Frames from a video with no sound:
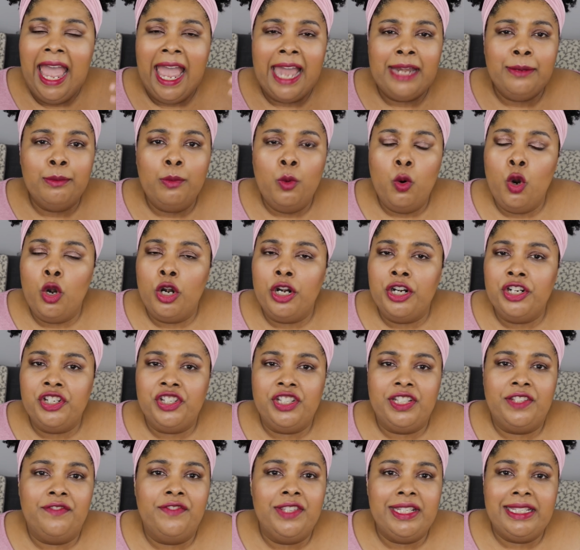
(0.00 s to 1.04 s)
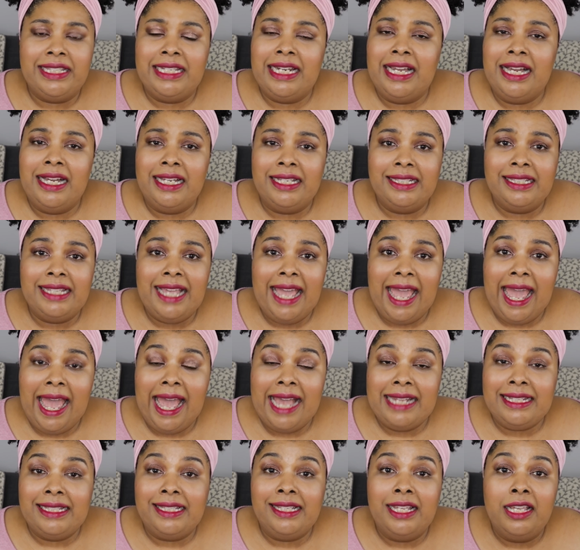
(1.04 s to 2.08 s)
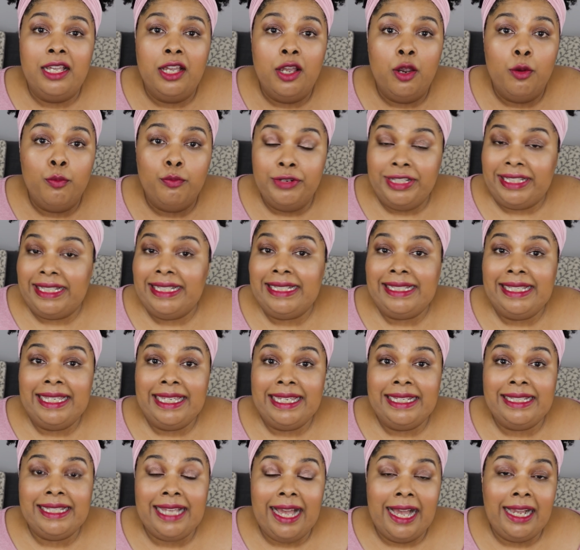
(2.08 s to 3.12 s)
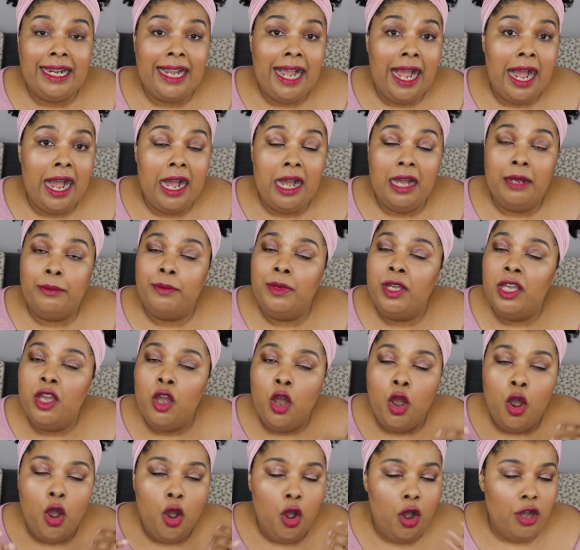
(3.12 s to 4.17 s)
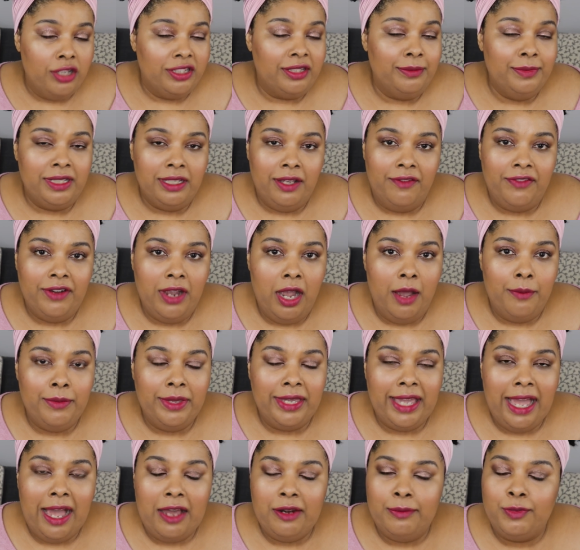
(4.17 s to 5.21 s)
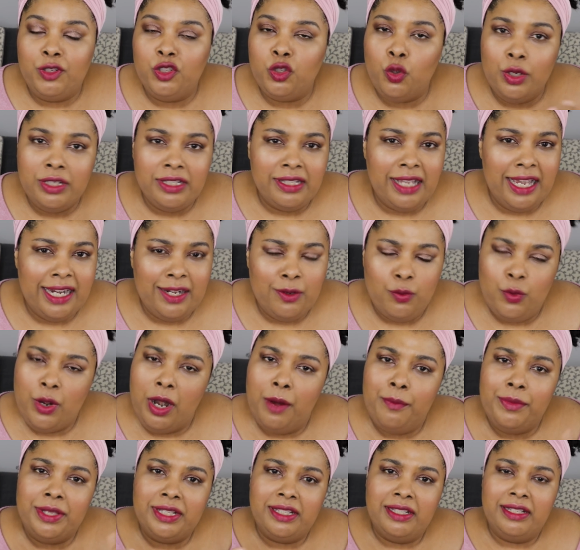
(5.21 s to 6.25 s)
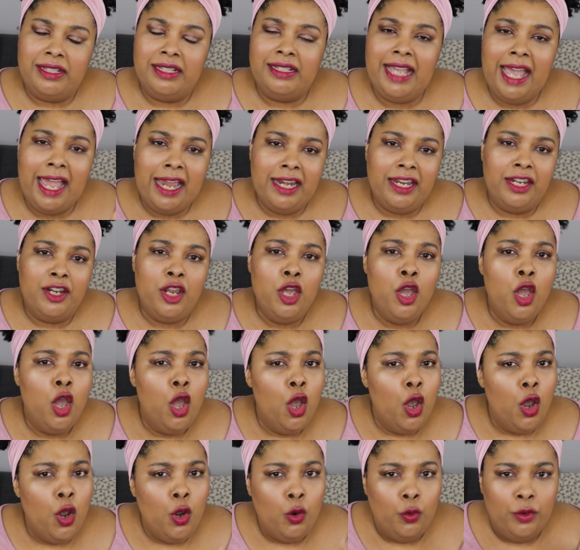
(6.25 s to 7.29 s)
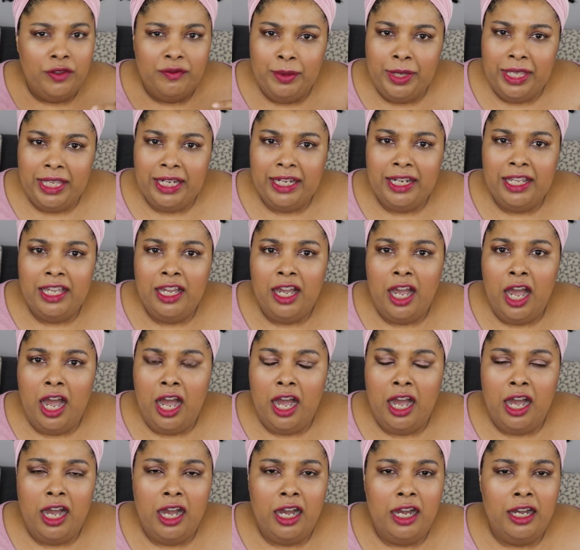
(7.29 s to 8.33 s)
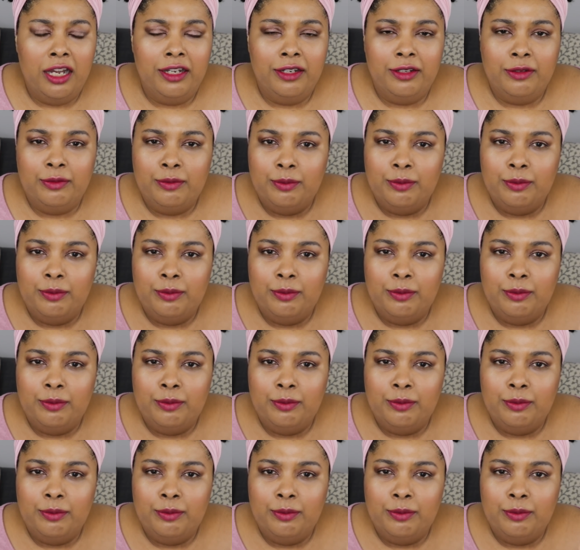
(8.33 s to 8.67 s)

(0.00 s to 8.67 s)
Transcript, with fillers: and more, just visit us at breezy tee dot com. Awesome stuff coming out. I'm so excited where our business is headed. We've been uh,